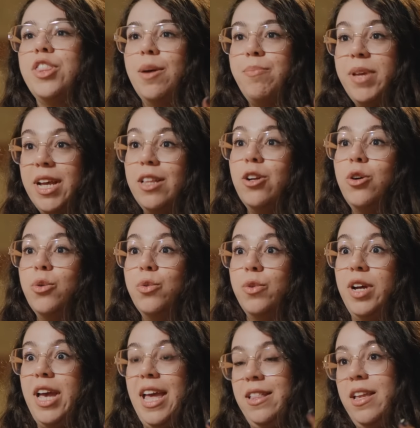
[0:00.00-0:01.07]
the PLO
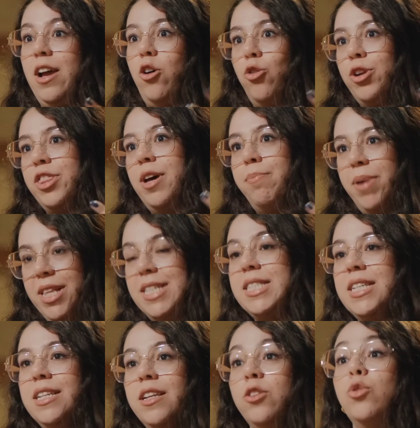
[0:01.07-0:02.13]
or the
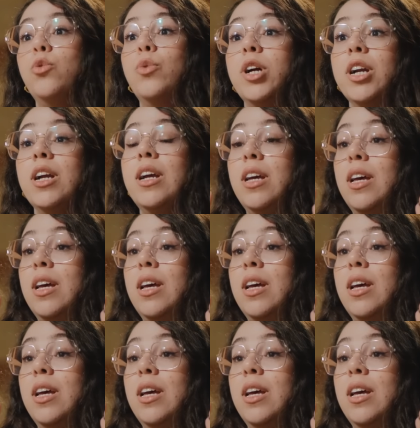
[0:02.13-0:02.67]
Palestinians who were